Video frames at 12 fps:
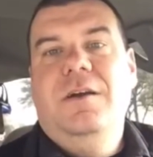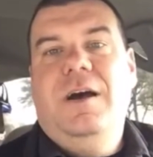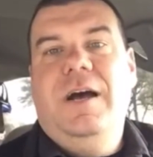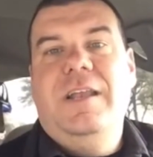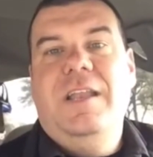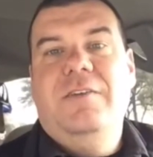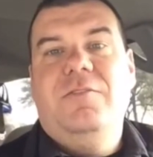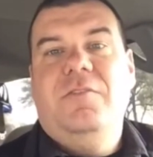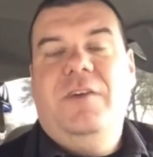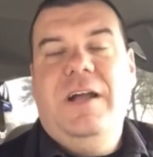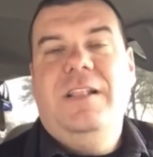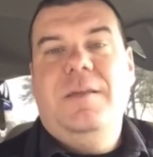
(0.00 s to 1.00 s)
I never
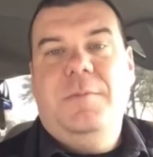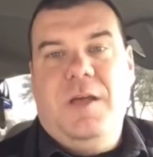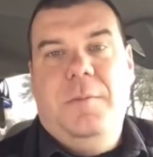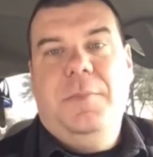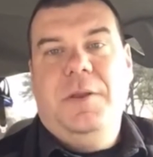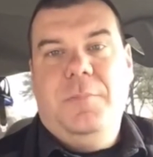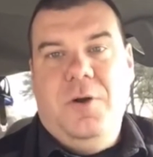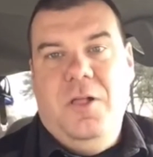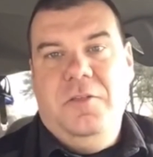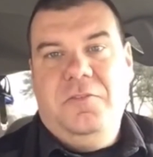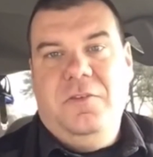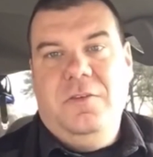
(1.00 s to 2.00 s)
violate company
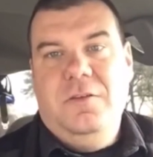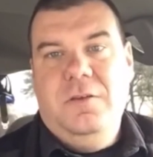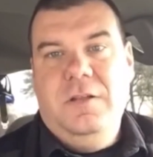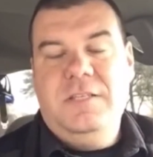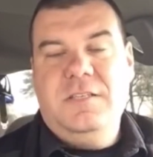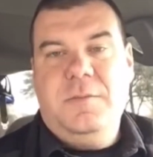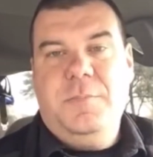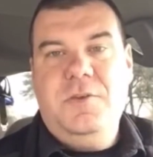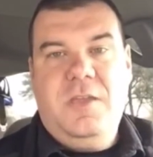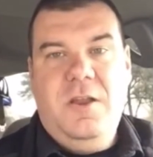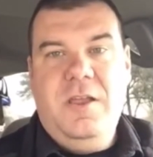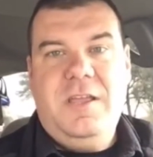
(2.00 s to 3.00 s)
policy. And he's like, but
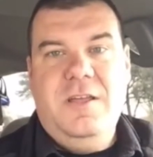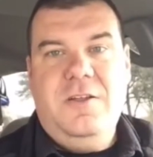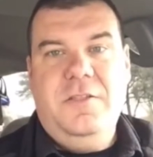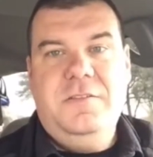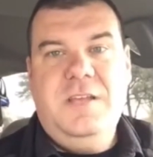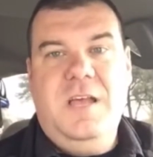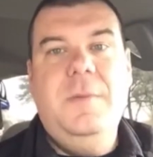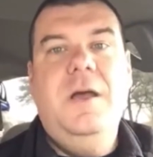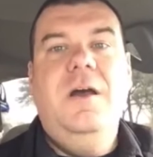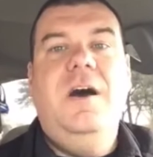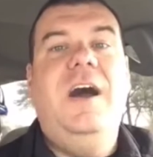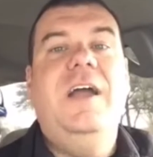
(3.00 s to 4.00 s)
you carry a gun all the time.
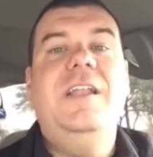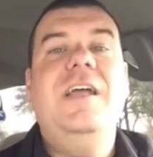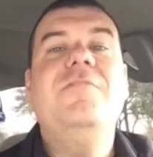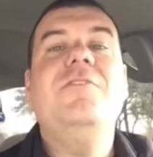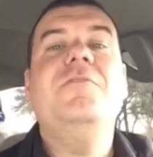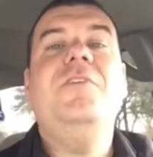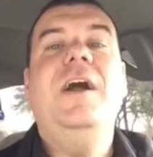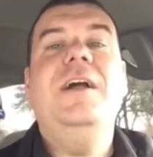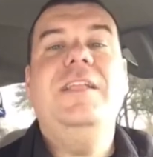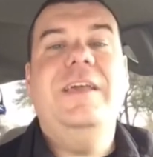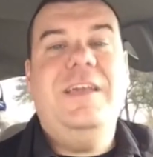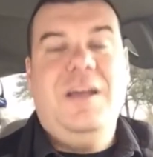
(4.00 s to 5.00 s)
I never
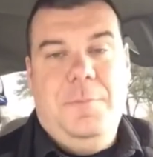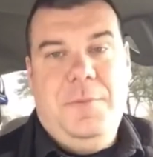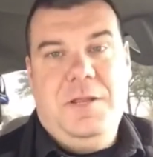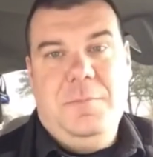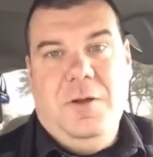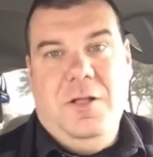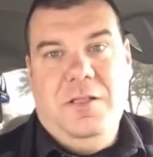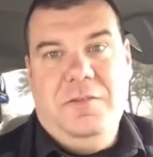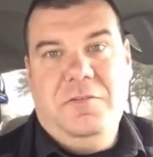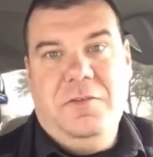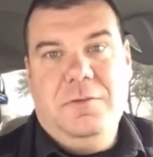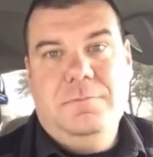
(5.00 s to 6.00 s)
violate company
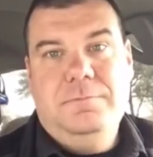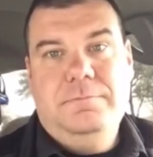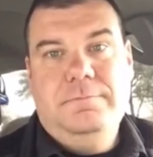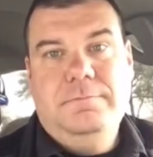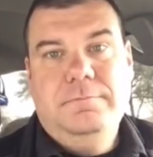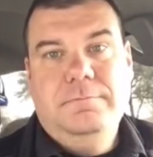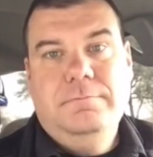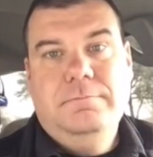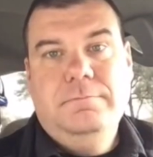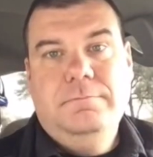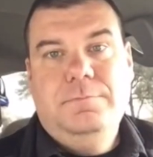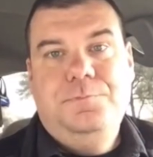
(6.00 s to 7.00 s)
policy.
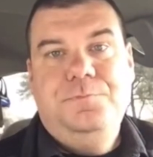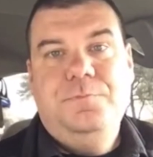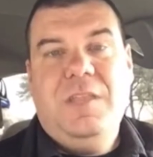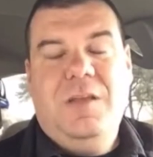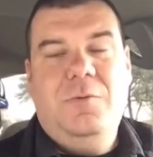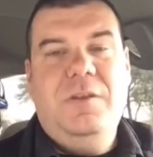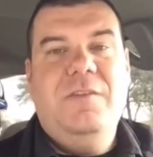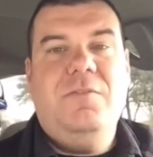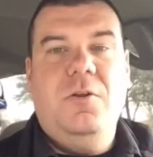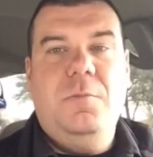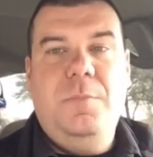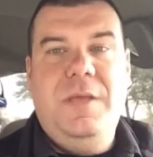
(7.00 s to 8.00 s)
I would
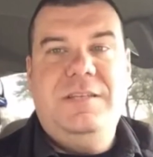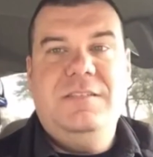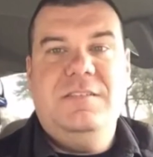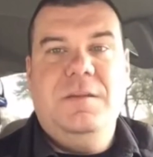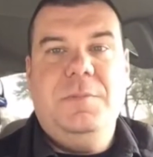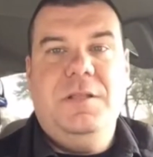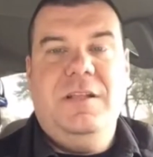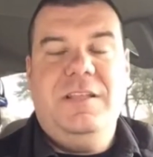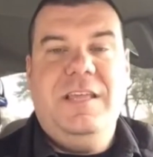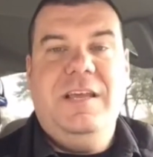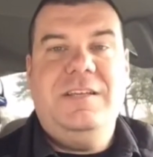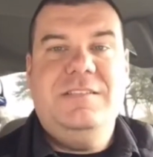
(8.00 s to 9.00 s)
never admit to something
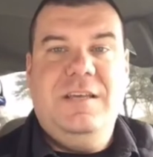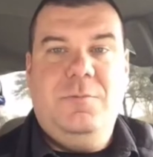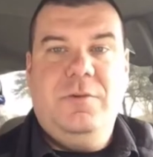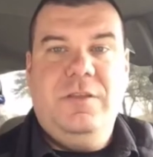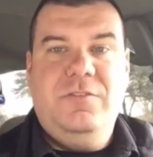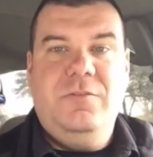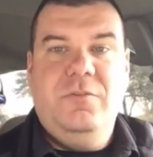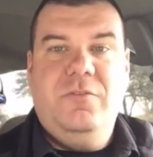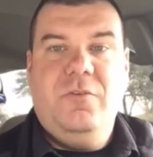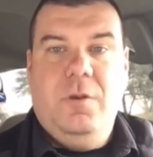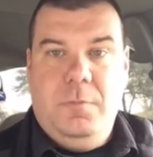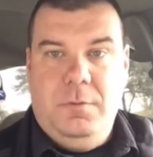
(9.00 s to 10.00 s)
like that because that will get you in
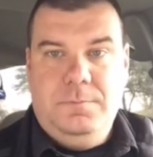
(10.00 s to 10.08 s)
trouble.